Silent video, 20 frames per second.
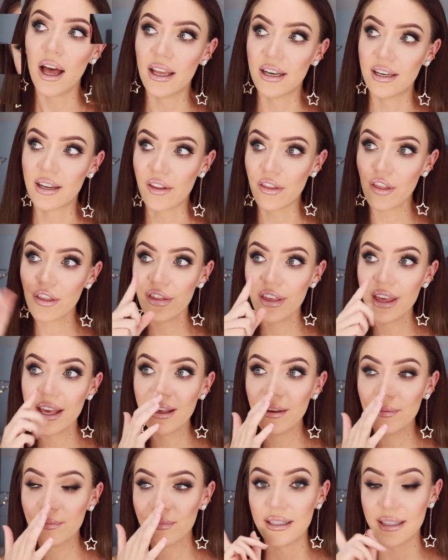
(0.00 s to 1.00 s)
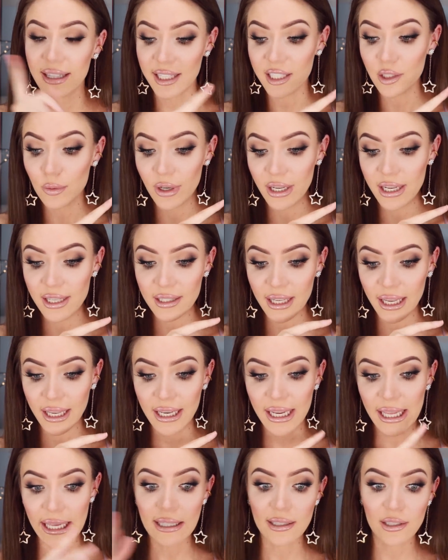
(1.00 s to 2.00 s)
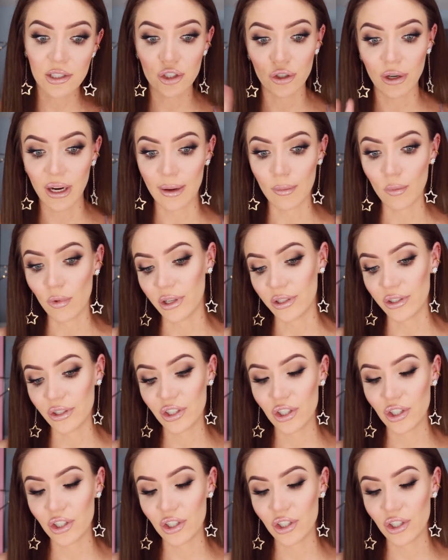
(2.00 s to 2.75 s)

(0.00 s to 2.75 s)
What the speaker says: Another thing, this one is like an Instagram one.